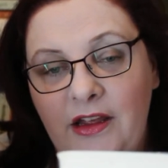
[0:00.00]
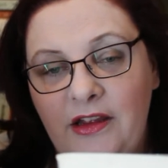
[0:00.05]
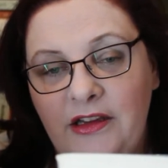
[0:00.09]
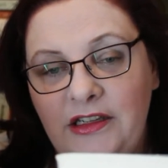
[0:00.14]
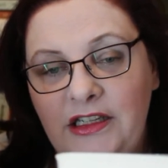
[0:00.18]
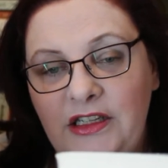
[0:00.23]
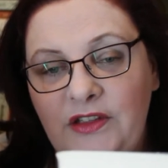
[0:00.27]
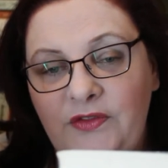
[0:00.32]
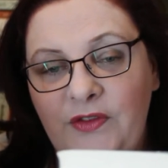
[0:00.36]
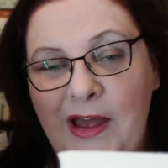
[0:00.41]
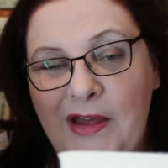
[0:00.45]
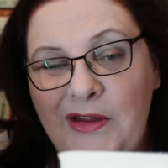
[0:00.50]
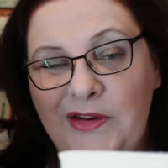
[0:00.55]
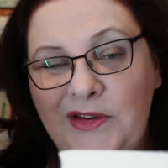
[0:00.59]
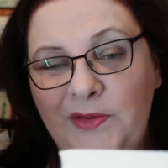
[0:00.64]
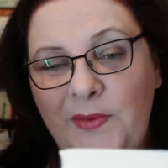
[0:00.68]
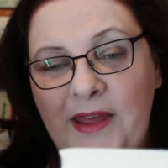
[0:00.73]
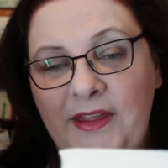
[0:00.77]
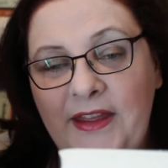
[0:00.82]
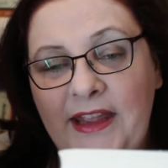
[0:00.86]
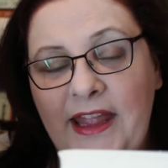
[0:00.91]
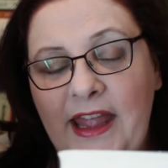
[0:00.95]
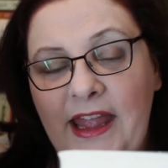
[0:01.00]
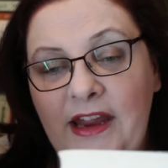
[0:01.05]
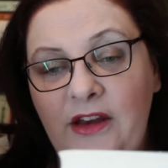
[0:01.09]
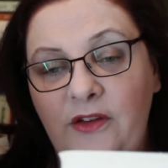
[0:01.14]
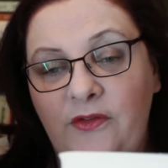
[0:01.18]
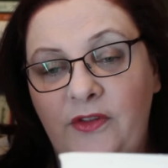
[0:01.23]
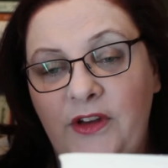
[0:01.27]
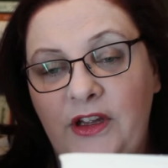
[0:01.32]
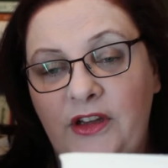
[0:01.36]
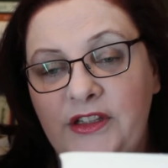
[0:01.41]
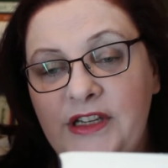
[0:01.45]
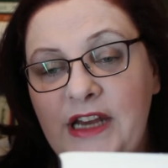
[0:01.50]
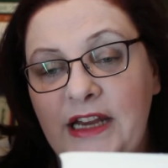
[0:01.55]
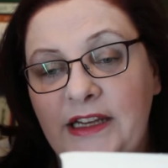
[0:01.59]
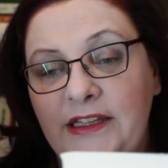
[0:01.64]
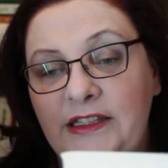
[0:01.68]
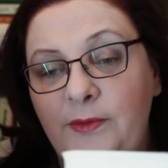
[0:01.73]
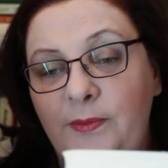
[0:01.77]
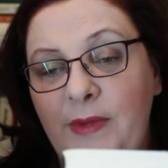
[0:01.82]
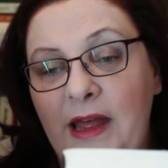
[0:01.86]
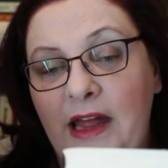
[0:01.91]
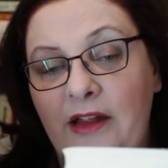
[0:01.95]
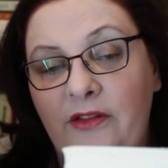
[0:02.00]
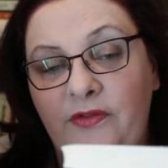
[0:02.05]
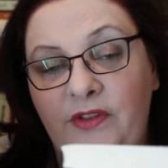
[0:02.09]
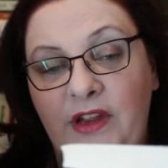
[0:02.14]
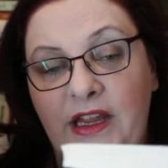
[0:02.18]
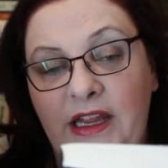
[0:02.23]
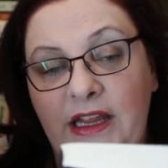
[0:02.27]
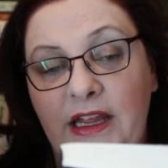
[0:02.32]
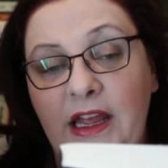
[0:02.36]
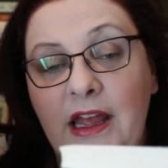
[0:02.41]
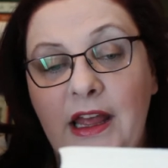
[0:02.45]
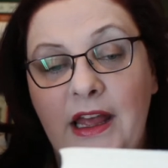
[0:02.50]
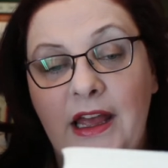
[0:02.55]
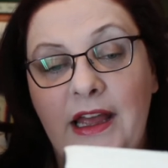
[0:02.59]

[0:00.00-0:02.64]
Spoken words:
She's found by the cane fields next to Belleville,